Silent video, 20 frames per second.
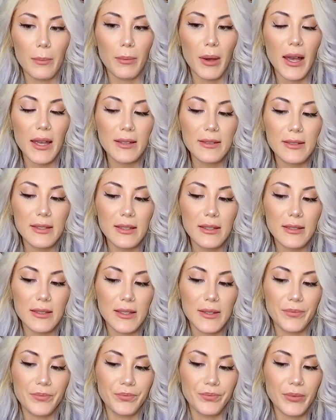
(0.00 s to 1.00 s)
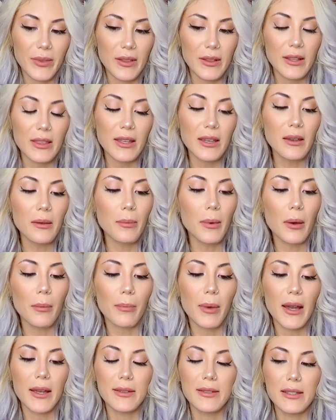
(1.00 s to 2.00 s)
Pisces, the thing
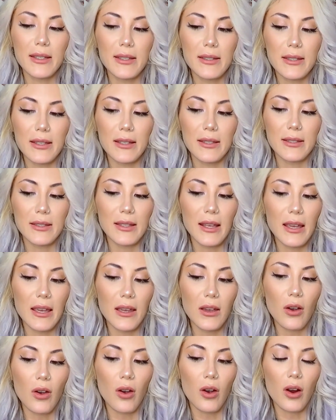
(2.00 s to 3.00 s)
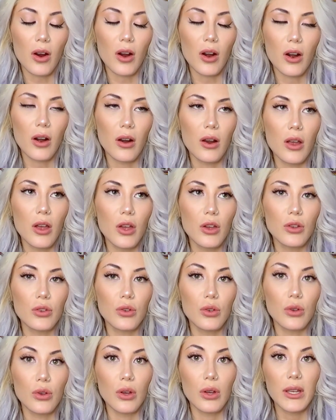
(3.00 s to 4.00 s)
about Pisces is they are
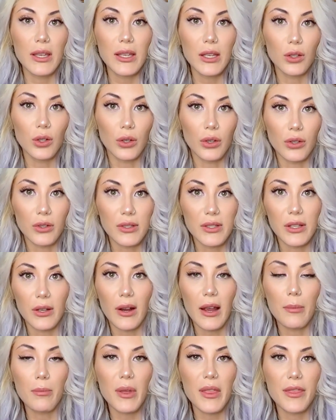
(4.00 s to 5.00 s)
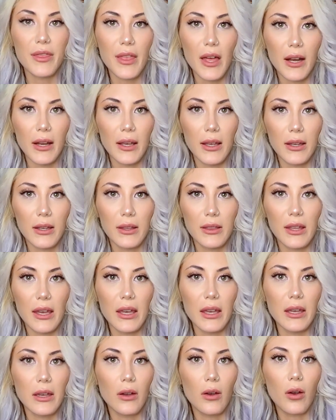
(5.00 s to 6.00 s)
healers, they're empathetic,
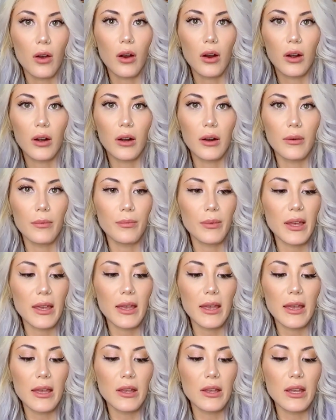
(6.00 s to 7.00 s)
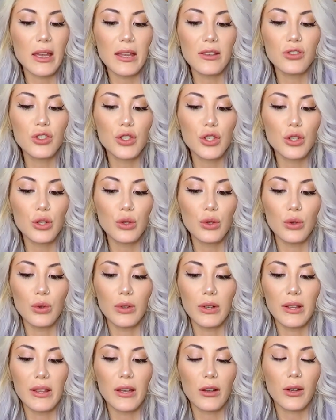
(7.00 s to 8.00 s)
they are in
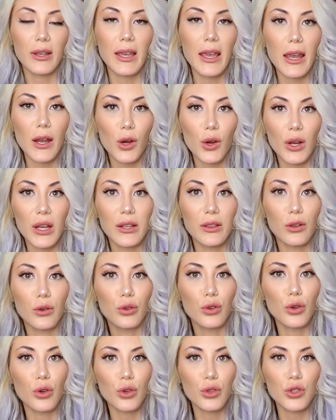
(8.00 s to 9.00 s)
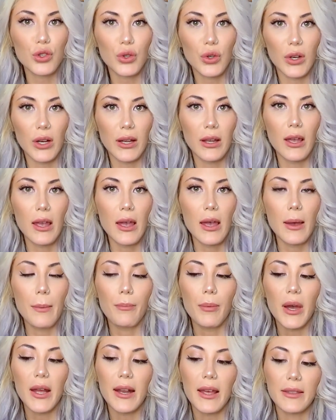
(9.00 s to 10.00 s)
tune, they're caring, they're nurturing,
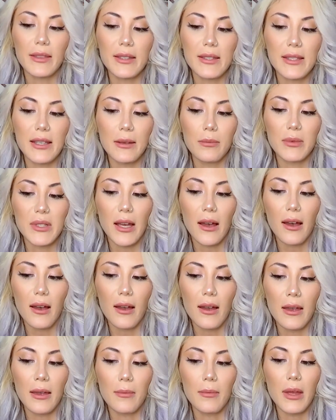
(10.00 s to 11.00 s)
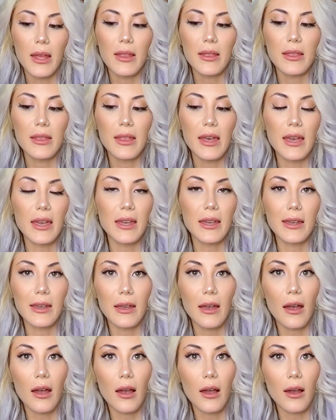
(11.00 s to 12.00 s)
but at the same time,
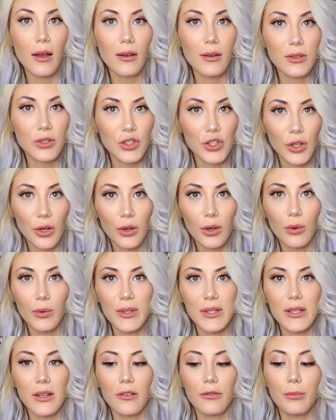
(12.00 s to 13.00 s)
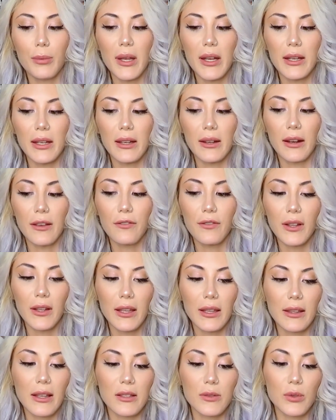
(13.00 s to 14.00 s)
they struggle with self-pity and I feel
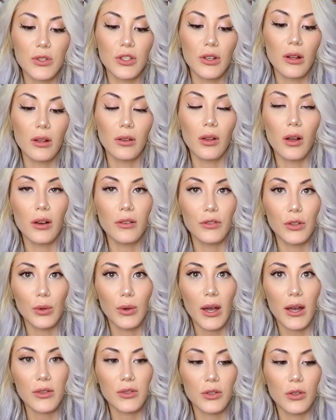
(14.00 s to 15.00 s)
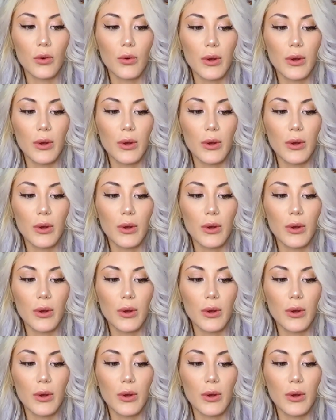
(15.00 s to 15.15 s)
like that's what a lot of you guys are